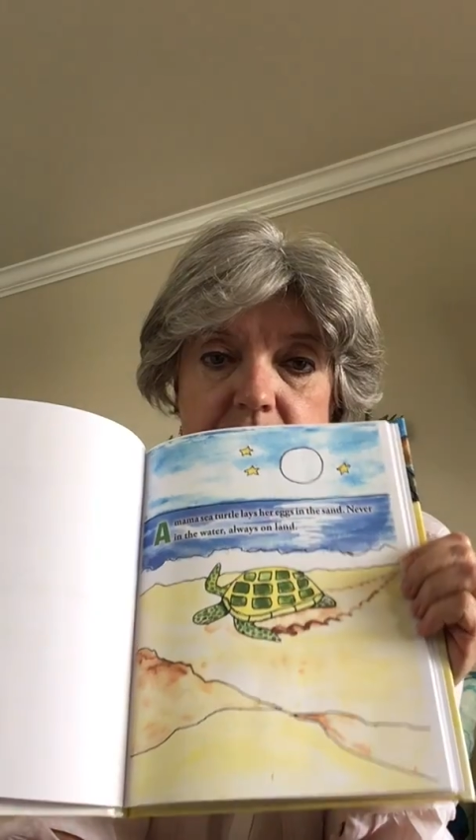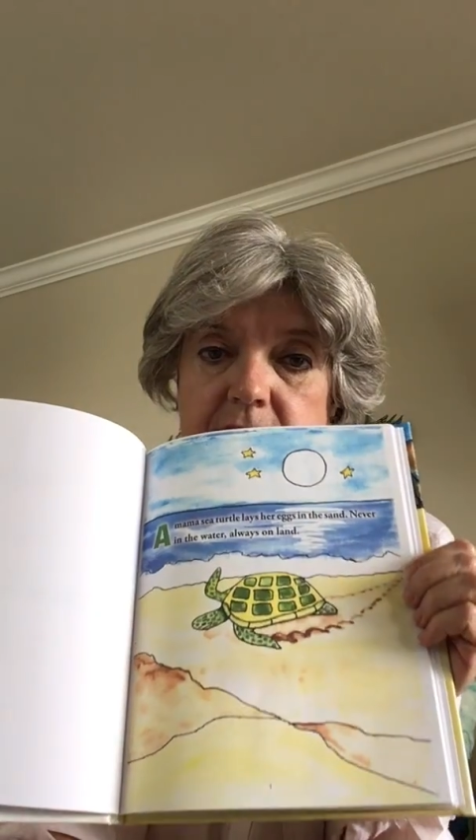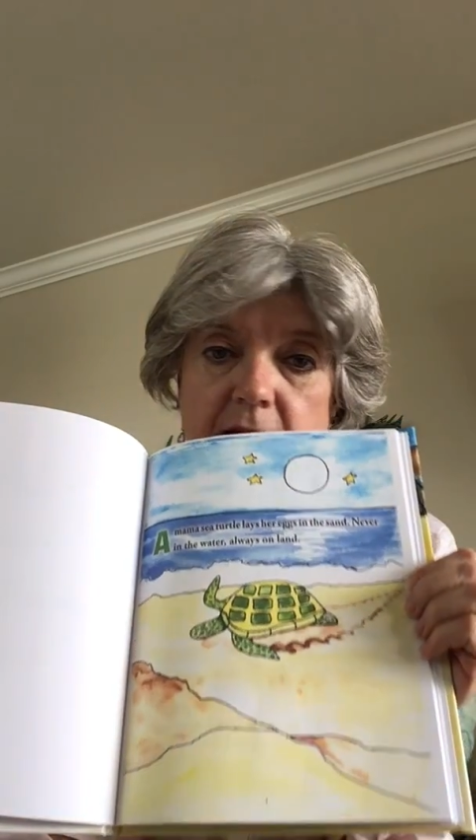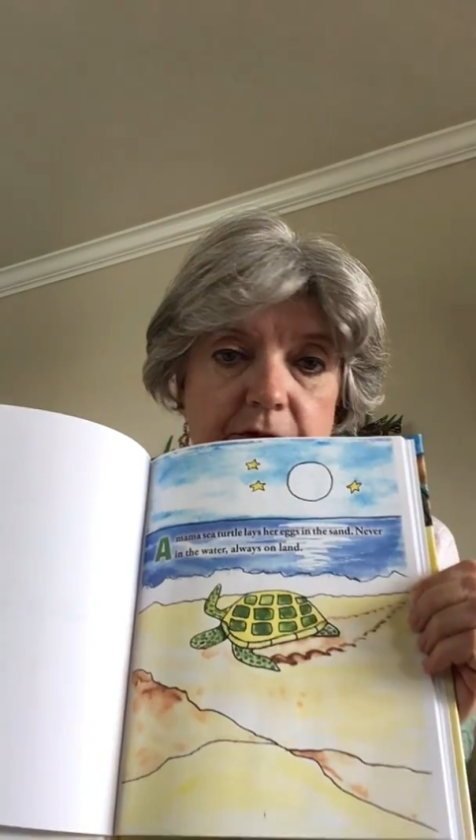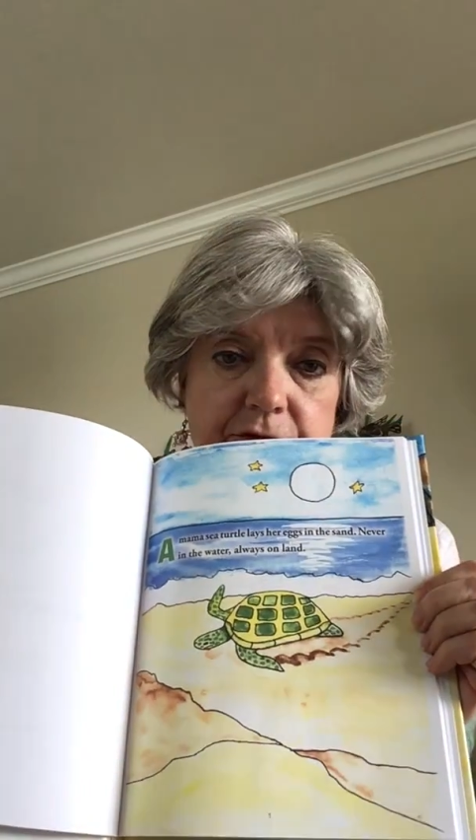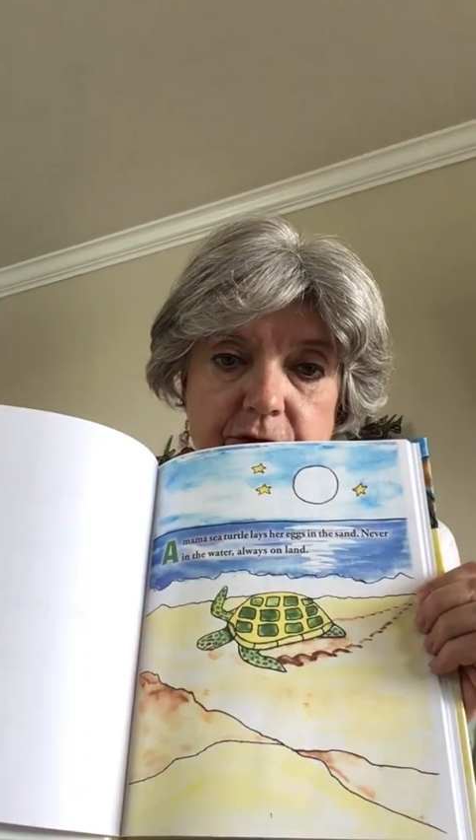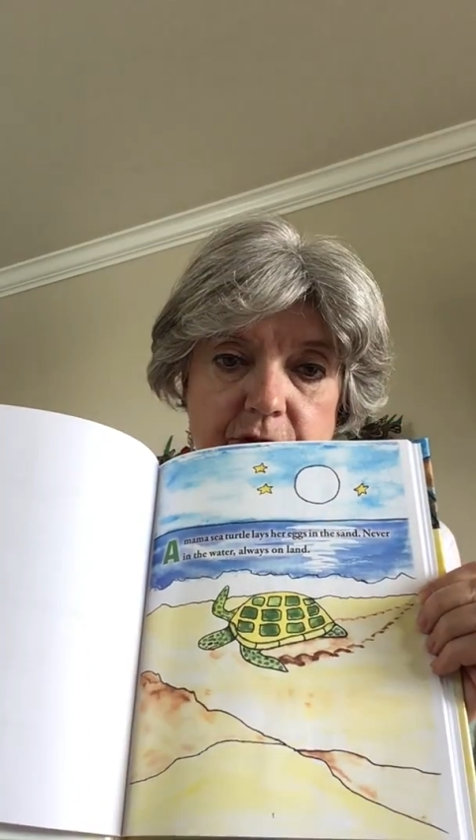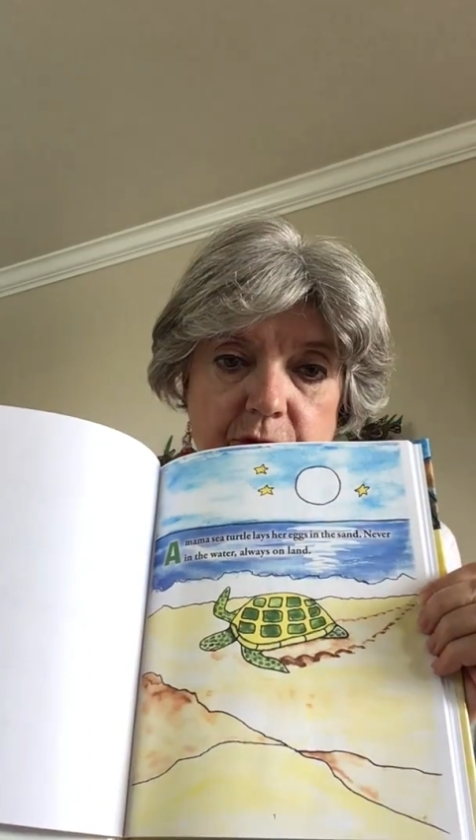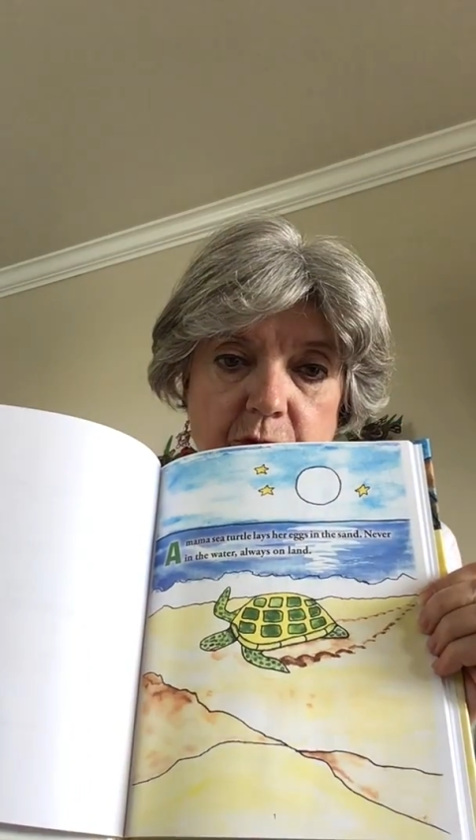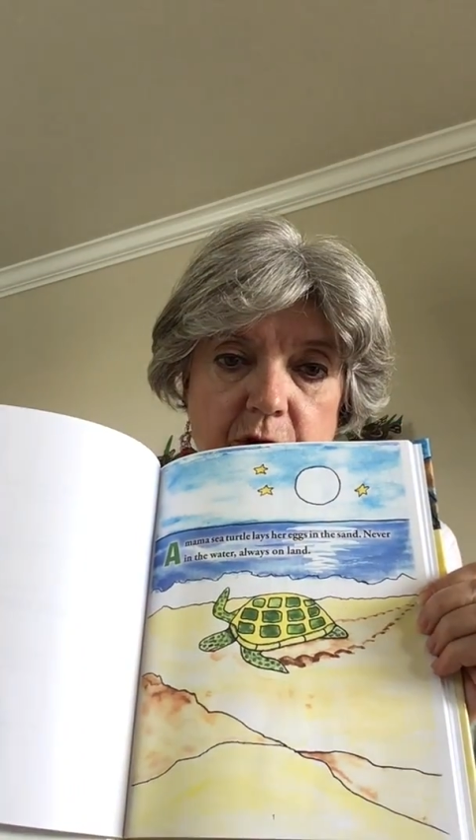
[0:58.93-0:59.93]
never in
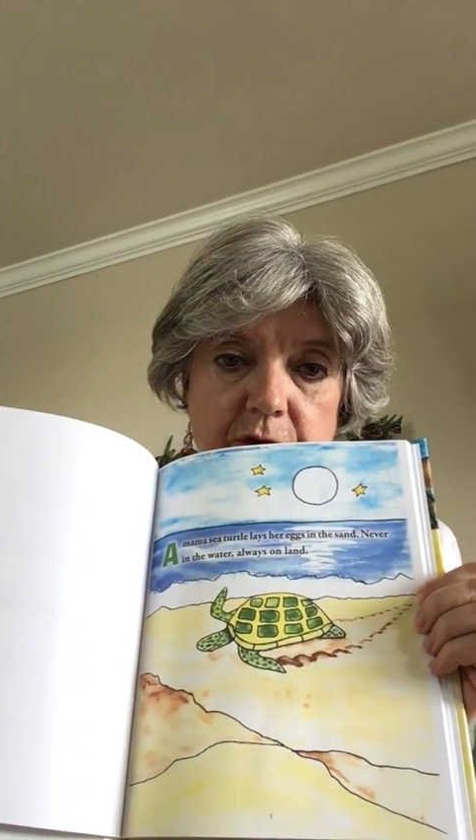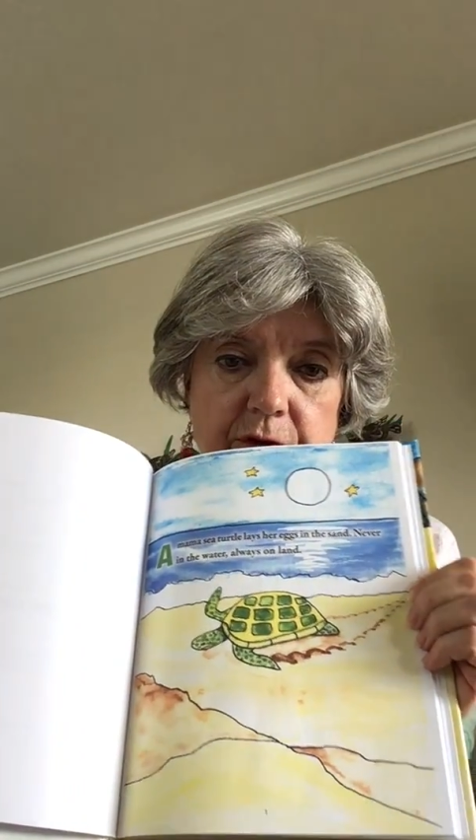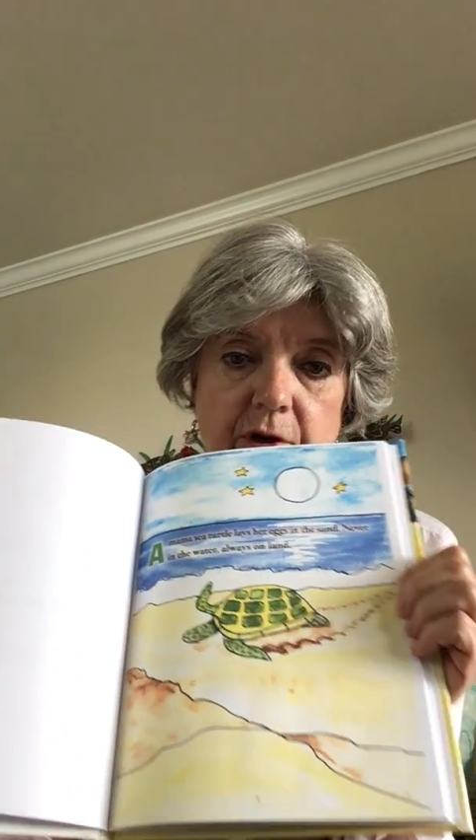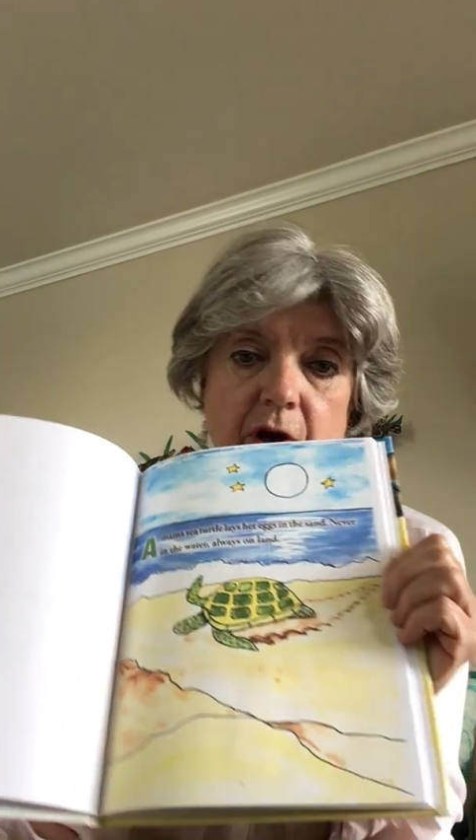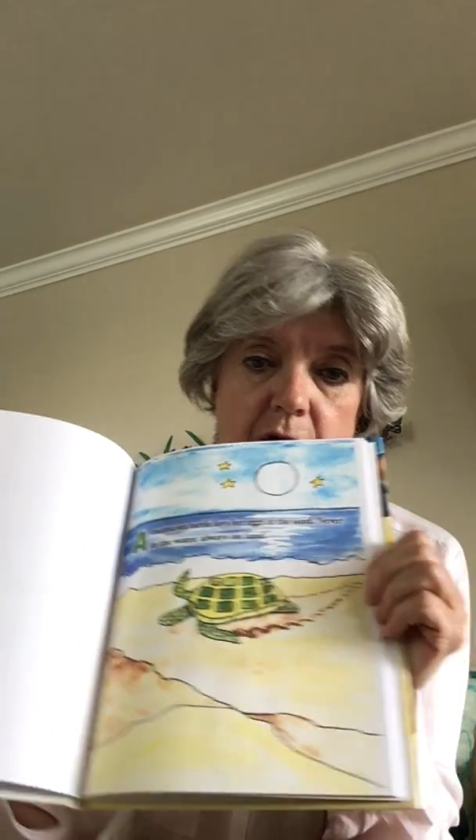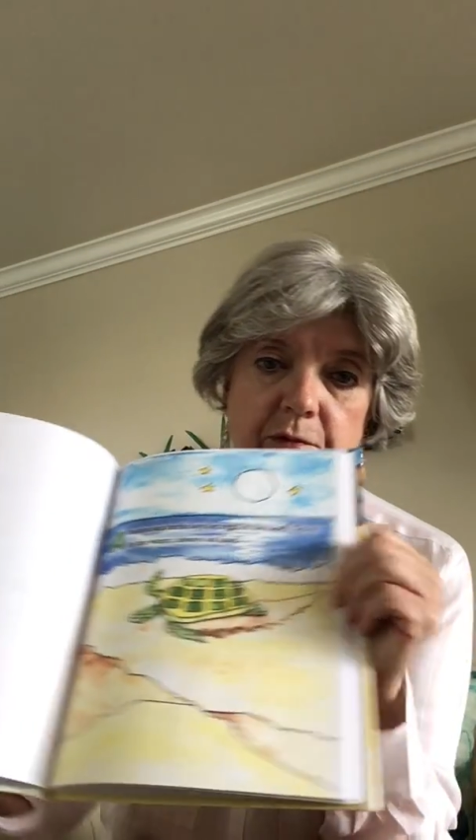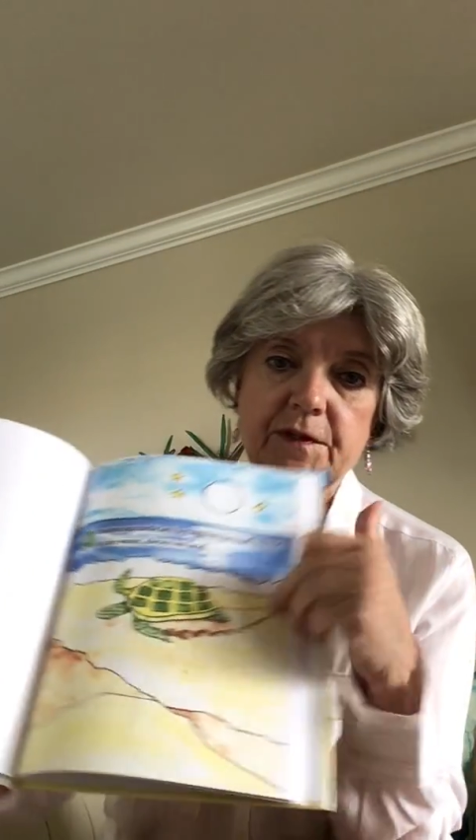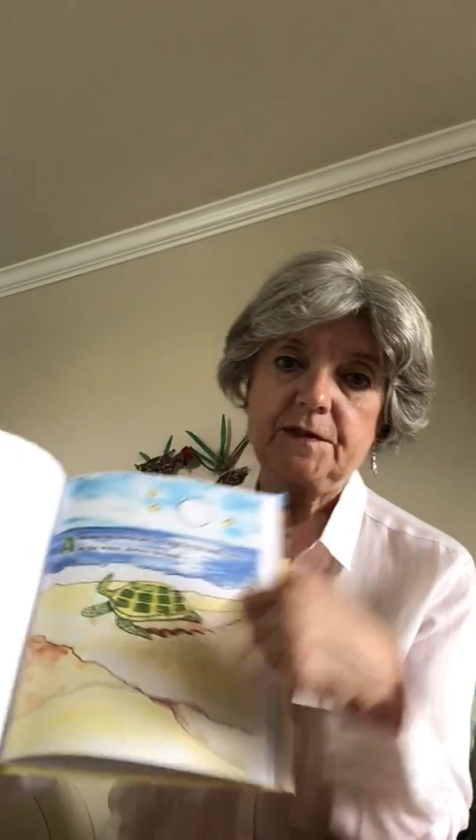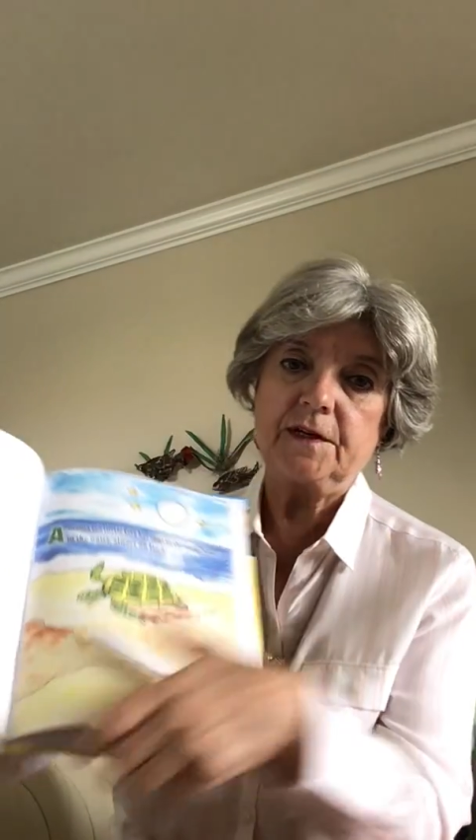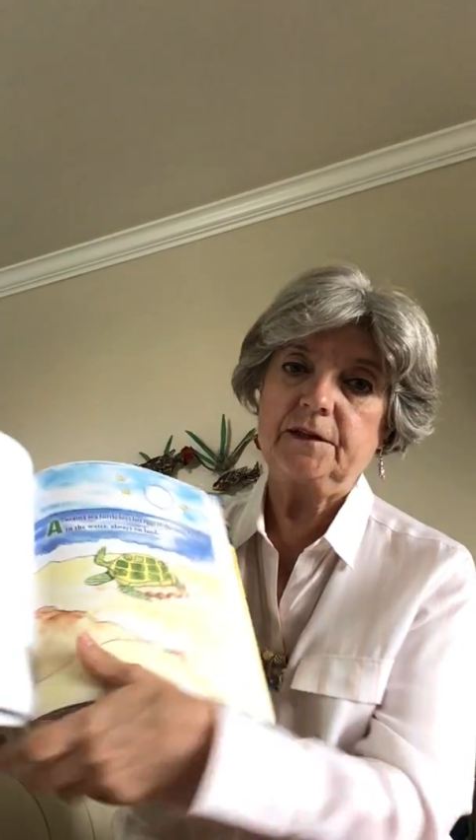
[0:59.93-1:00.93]
the water,
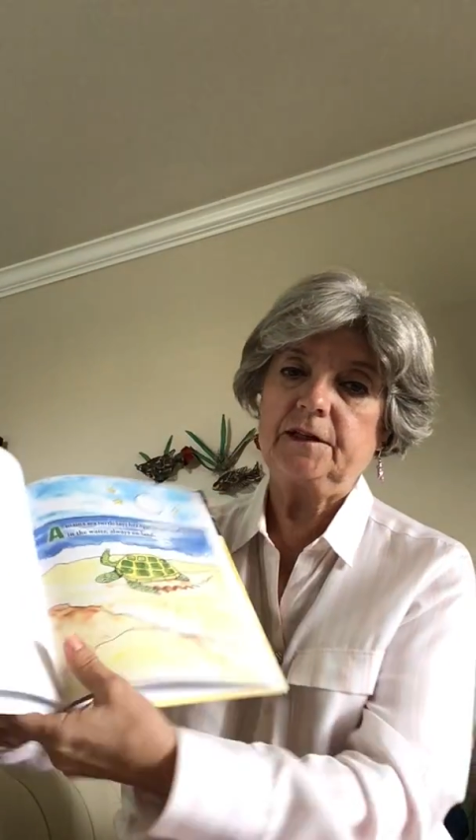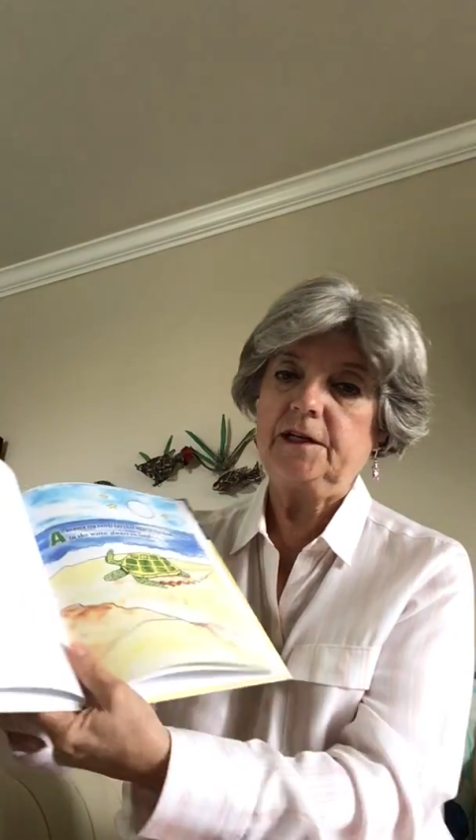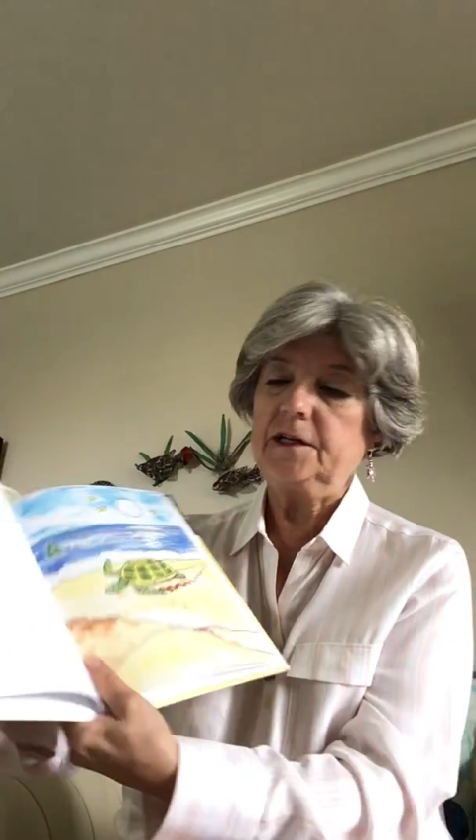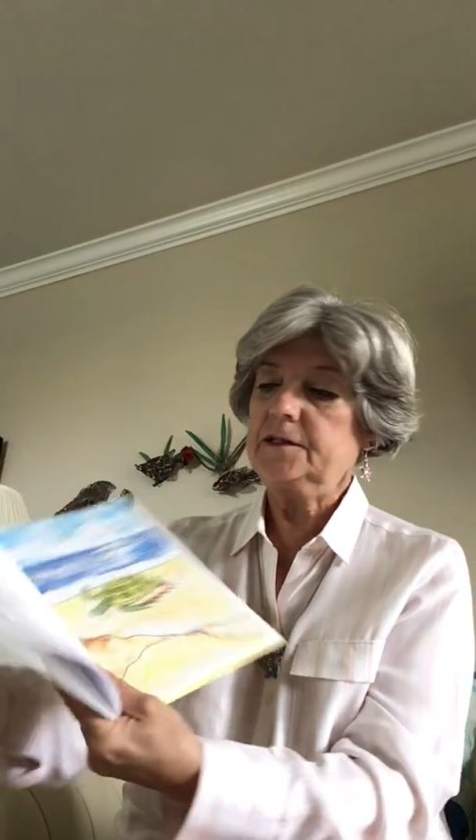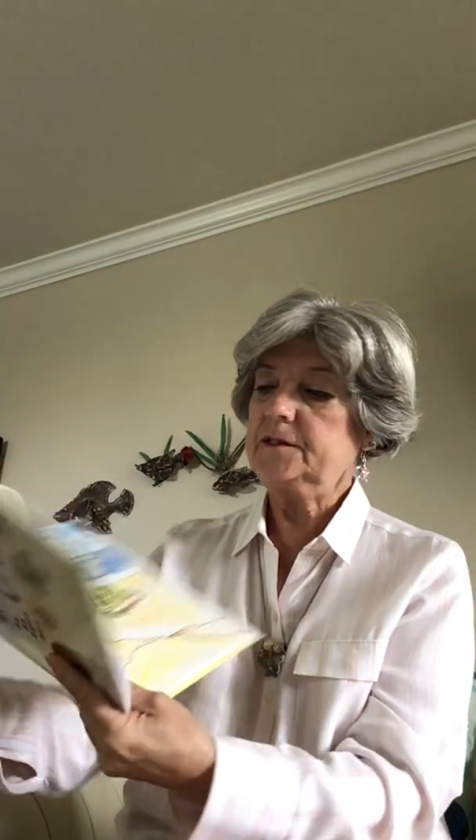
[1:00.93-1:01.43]
always on land.